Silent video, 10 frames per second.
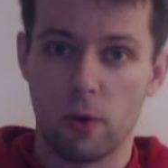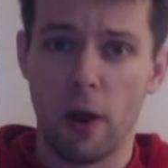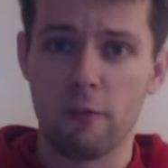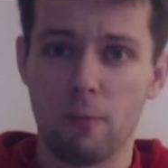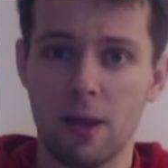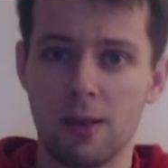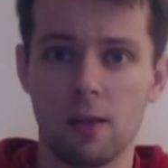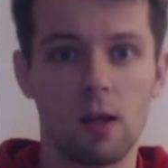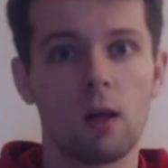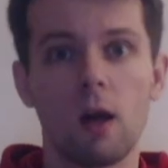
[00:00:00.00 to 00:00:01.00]
or however
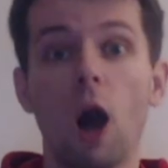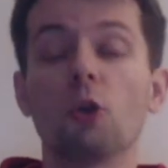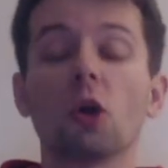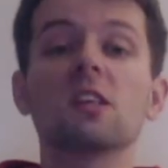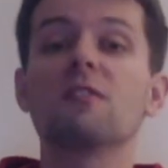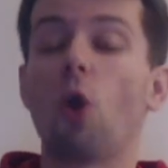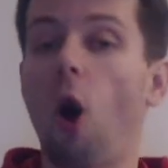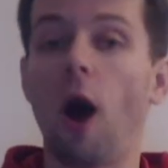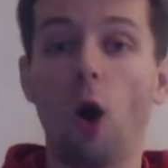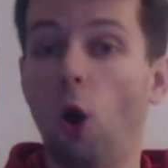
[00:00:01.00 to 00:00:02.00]
many are not even
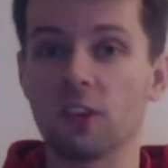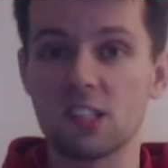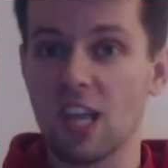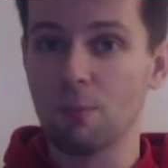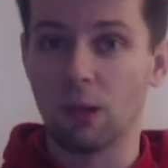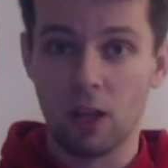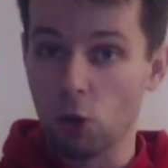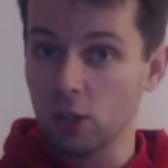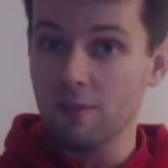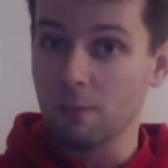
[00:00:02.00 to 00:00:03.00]
on the table, they're
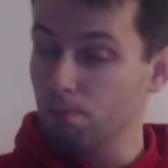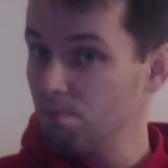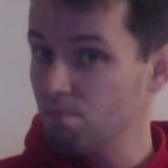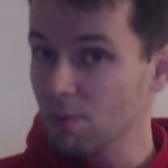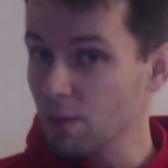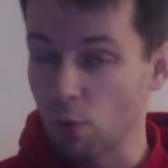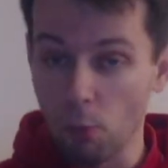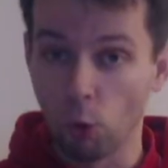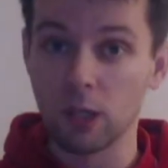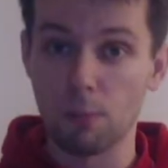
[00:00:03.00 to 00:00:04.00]
not even
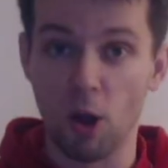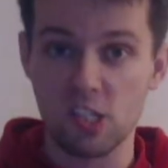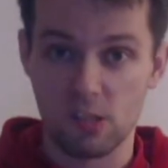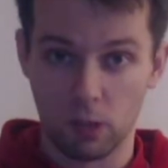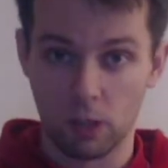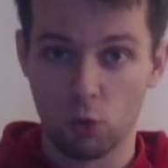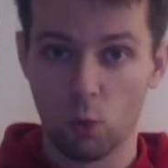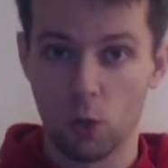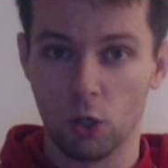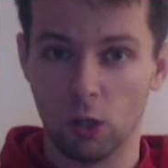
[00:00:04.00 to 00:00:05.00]
remotely possible in your
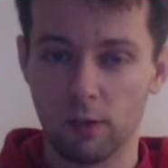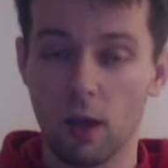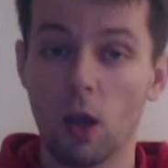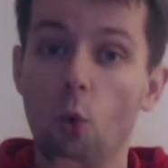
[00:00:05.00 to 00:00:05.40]
world,